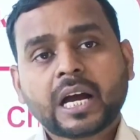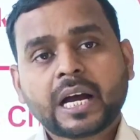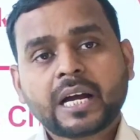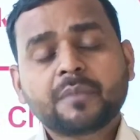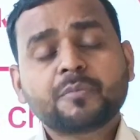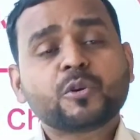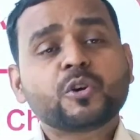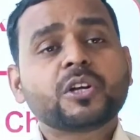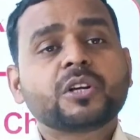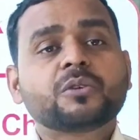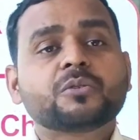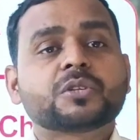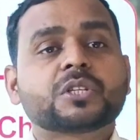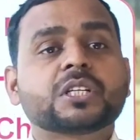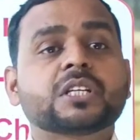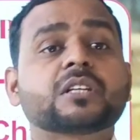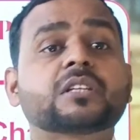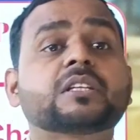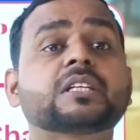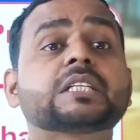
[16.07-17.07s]
I am going to
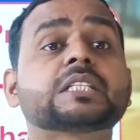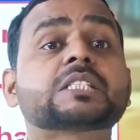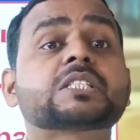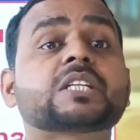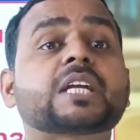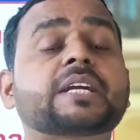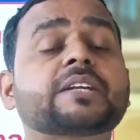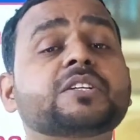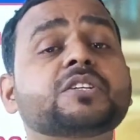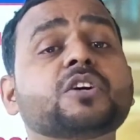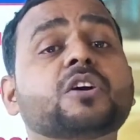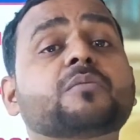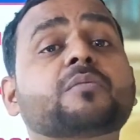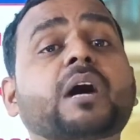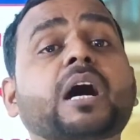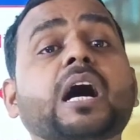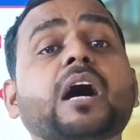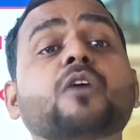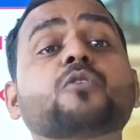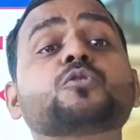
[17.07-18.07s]
share the strategy
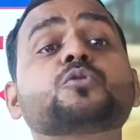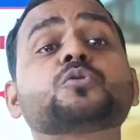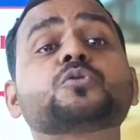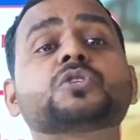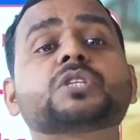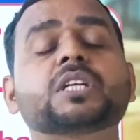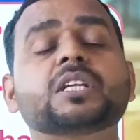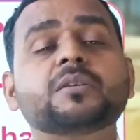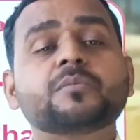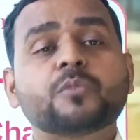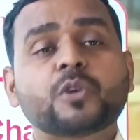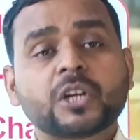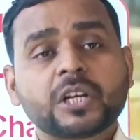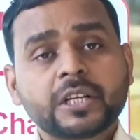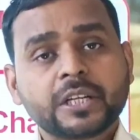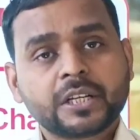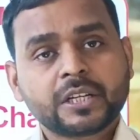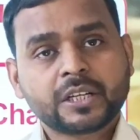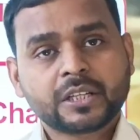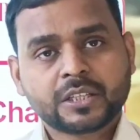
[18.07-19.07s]
of how to study
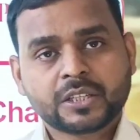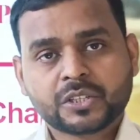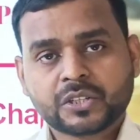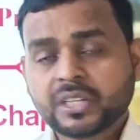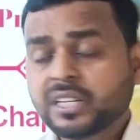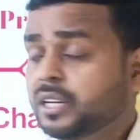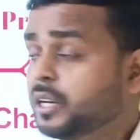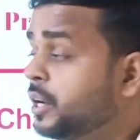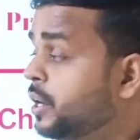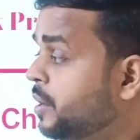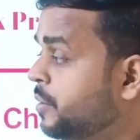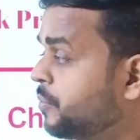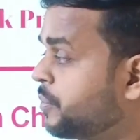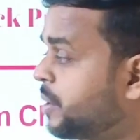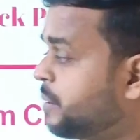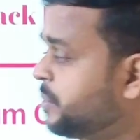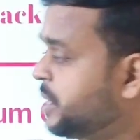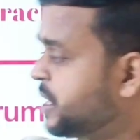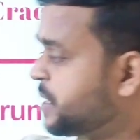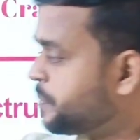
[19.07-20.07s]
modern Indian history
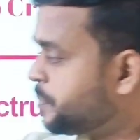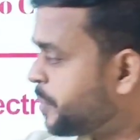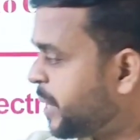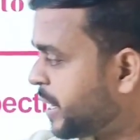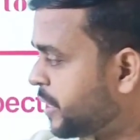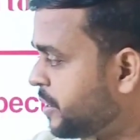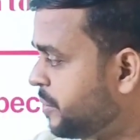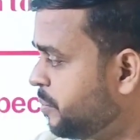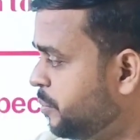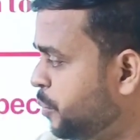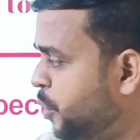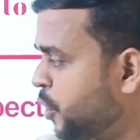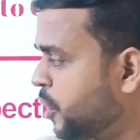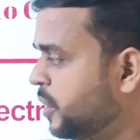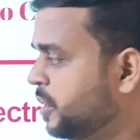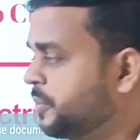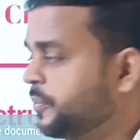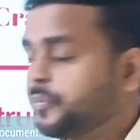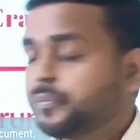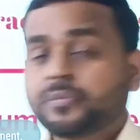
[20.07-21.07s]
from Spectrum
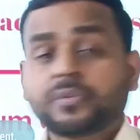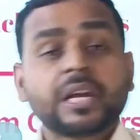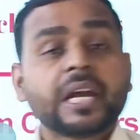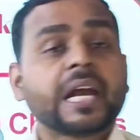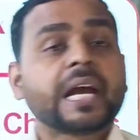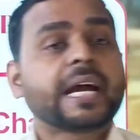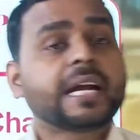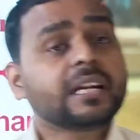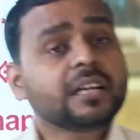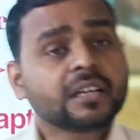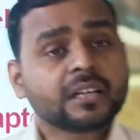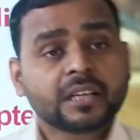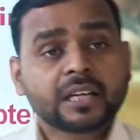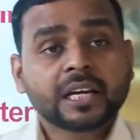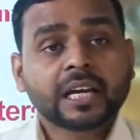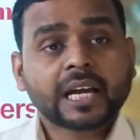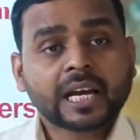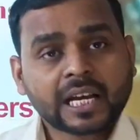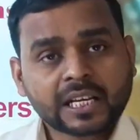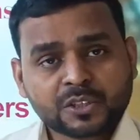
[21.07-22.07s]
book. And
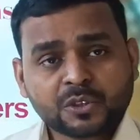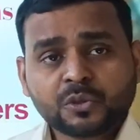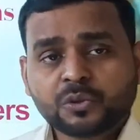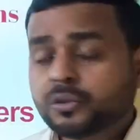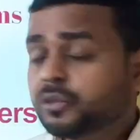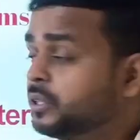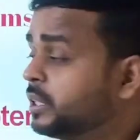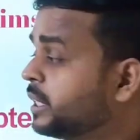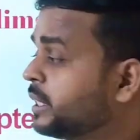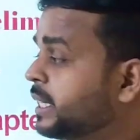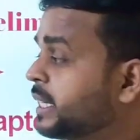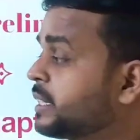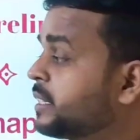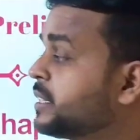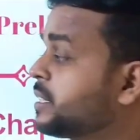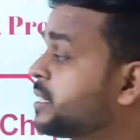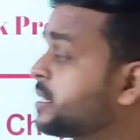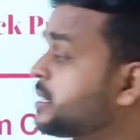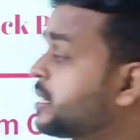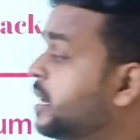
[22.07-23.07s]
as you know
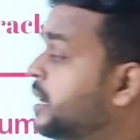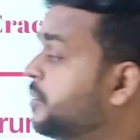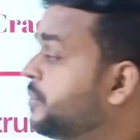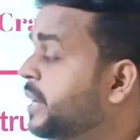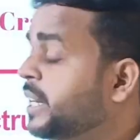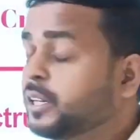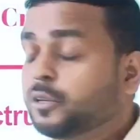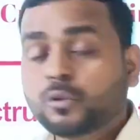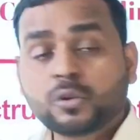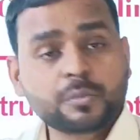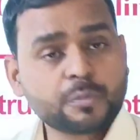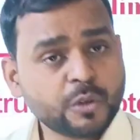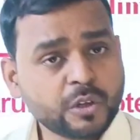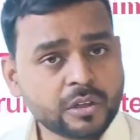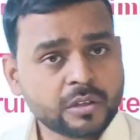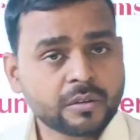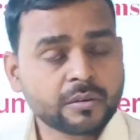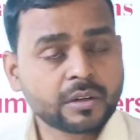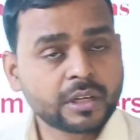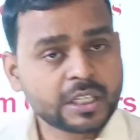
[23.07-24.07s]
that this is a very good
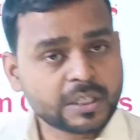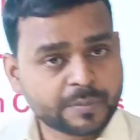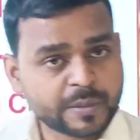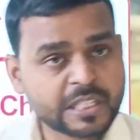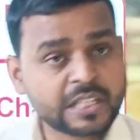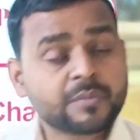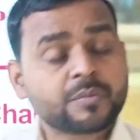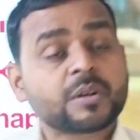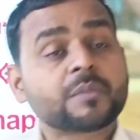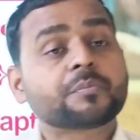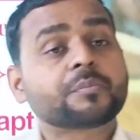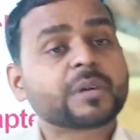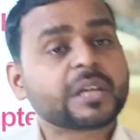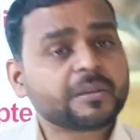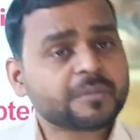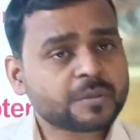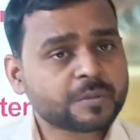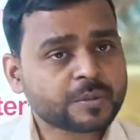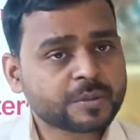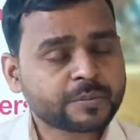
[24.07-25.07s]
book, especially from
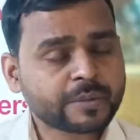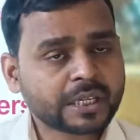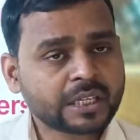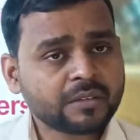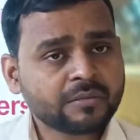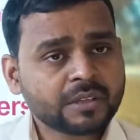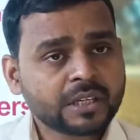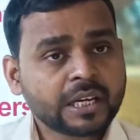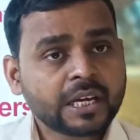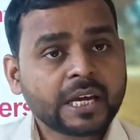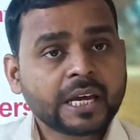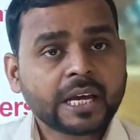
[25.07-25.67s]
Prelims perspective.